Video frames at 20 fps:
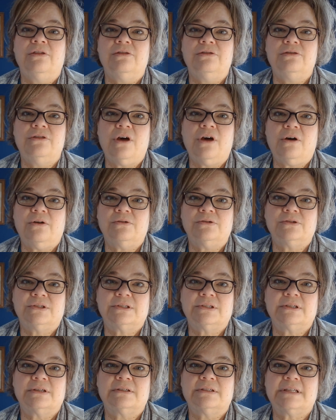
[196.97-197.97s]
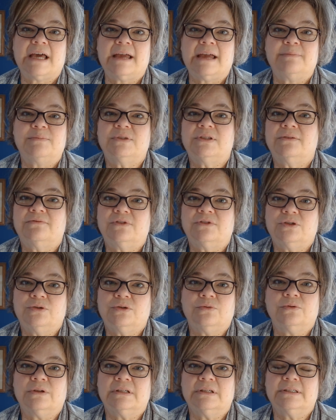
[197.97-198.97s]
those types of
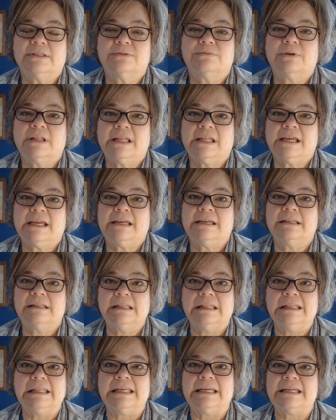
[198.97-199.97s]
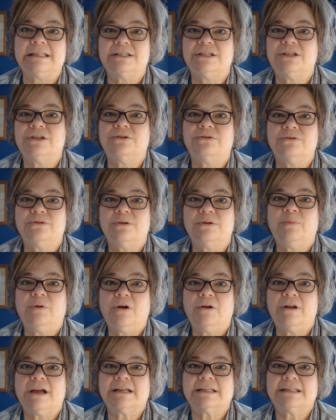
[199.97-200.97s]
tools really lead to the
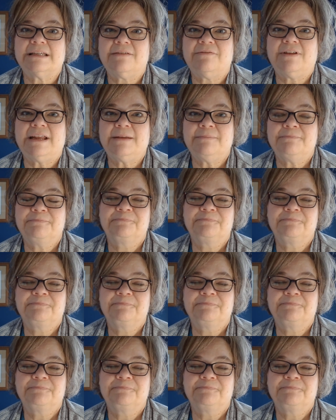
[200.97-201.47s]
productivity.